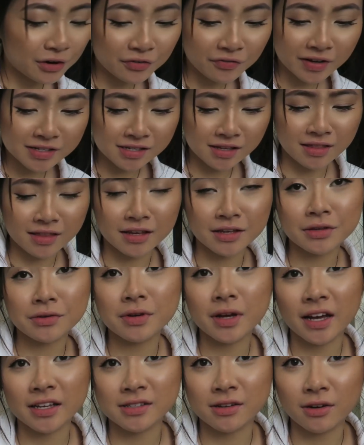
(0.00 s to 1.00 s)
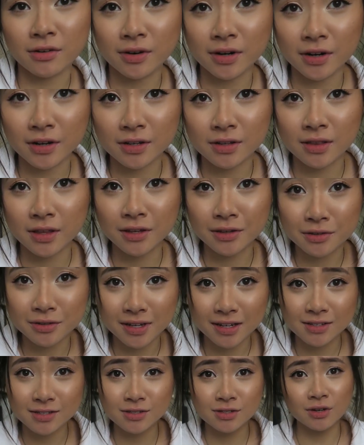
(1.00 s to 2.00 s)
don't know if I said thank you guys already. Thank you
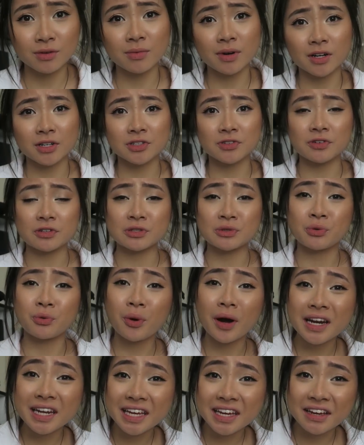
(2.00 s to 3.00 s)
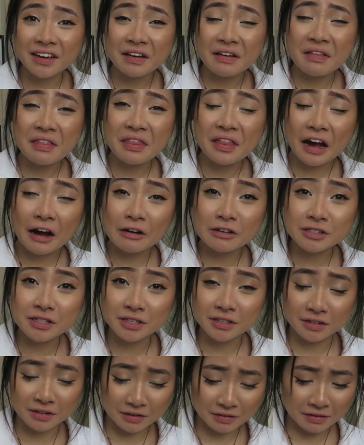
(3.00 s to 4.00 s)
guys so much for
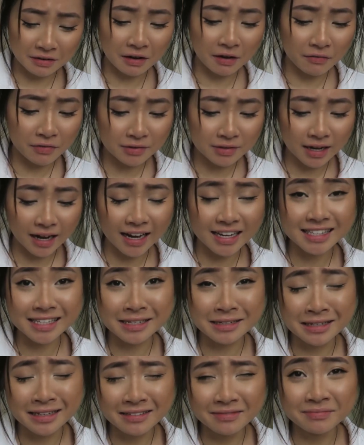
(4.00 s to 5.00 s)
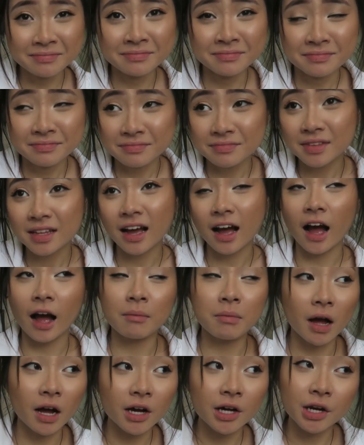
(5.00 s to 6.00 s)
20,000 of you guys.
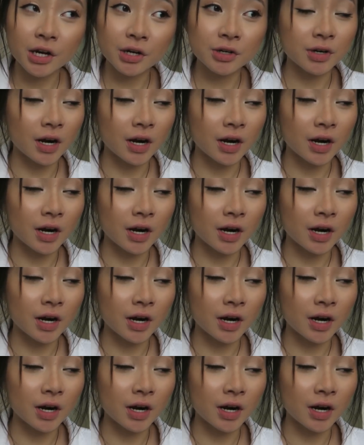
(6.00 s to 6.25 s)
I'm not gonna